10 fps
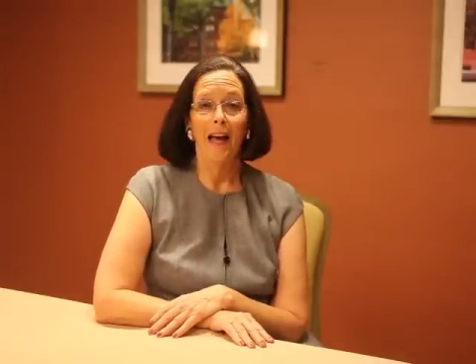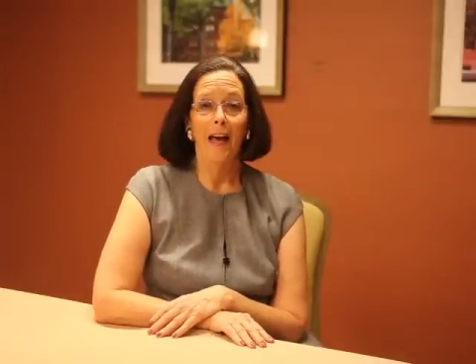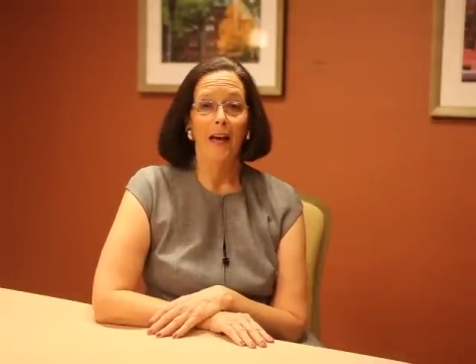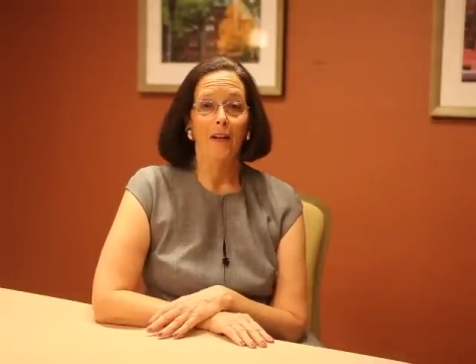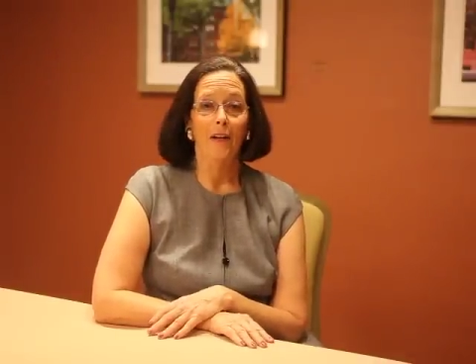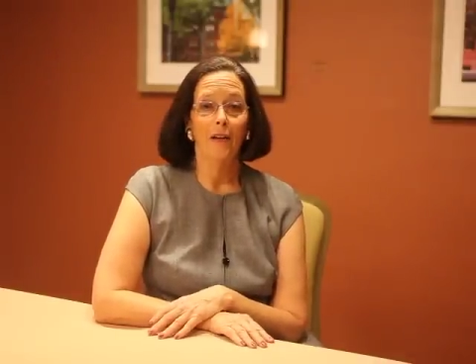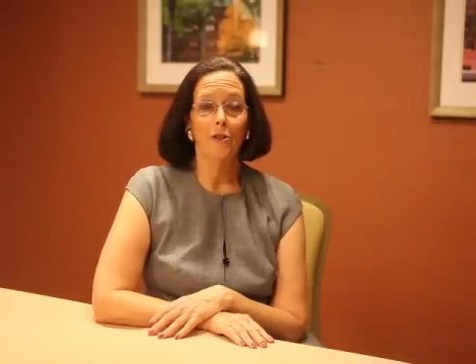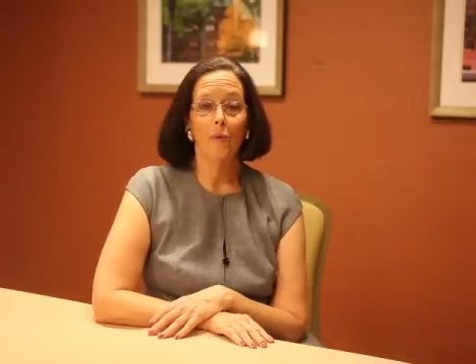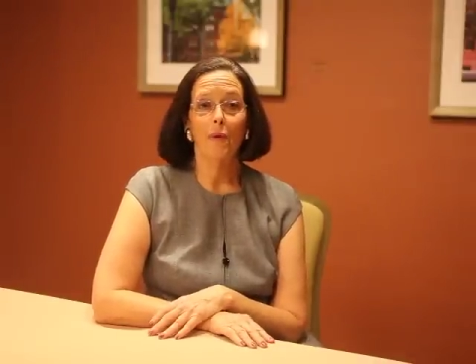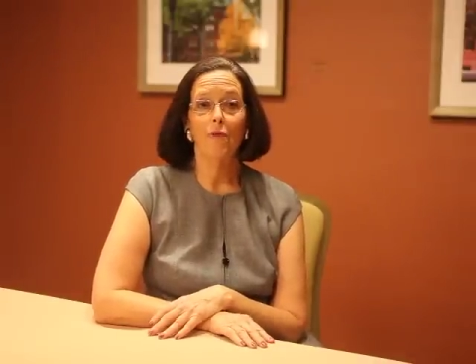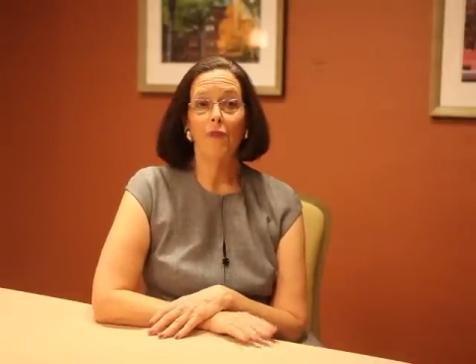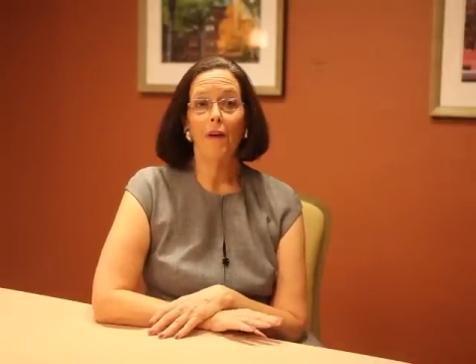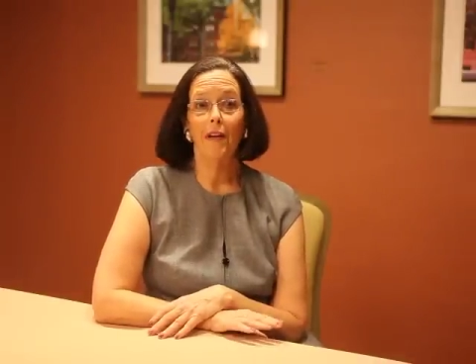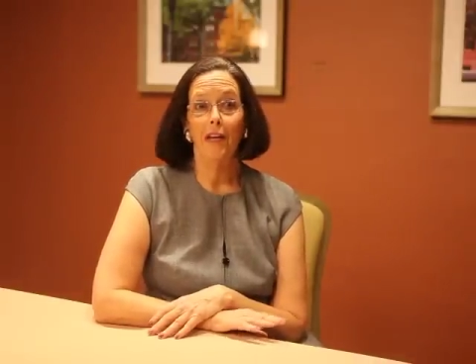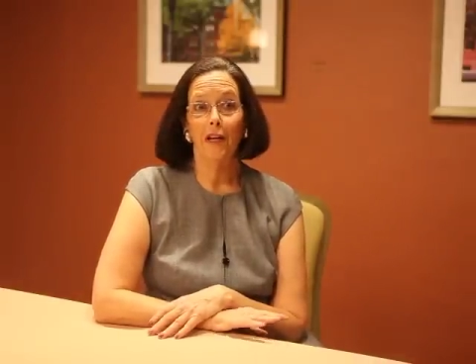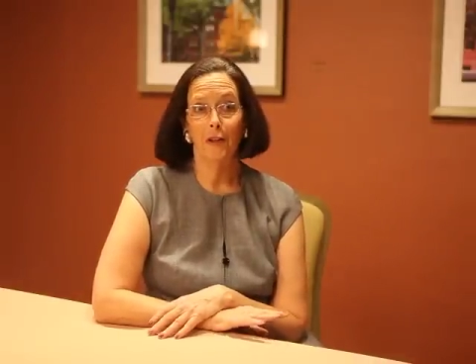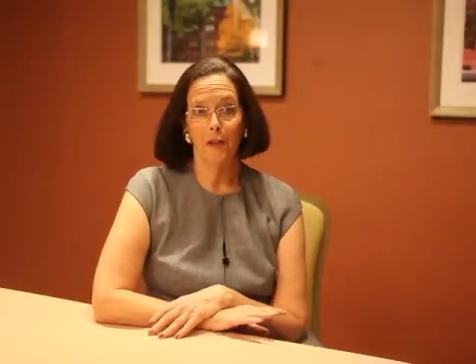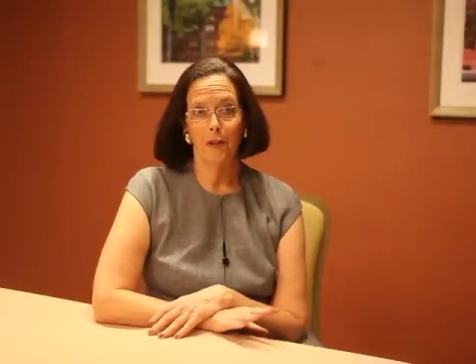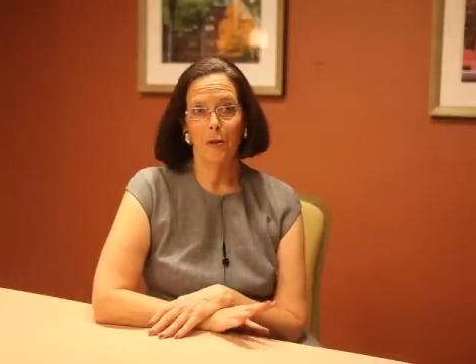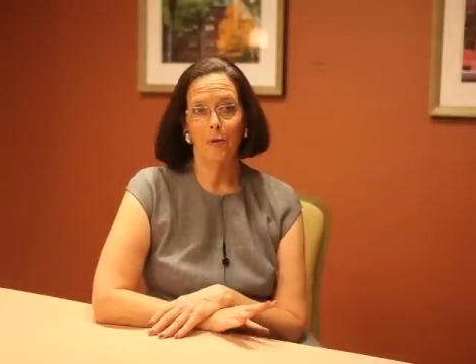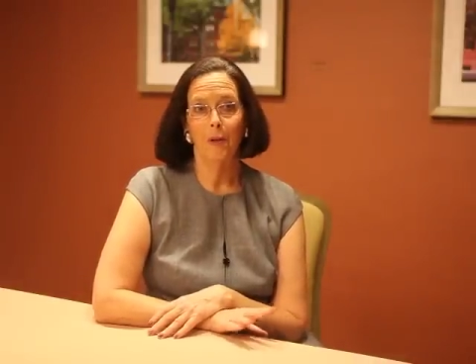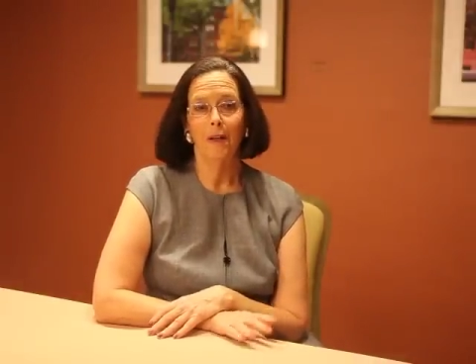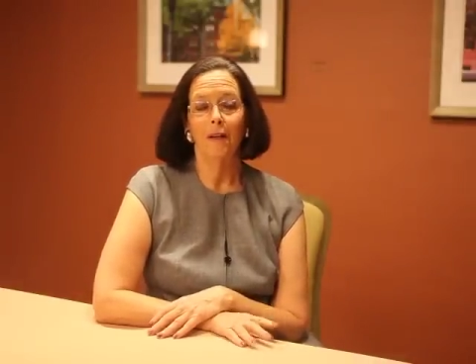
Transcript: And so we were very eager to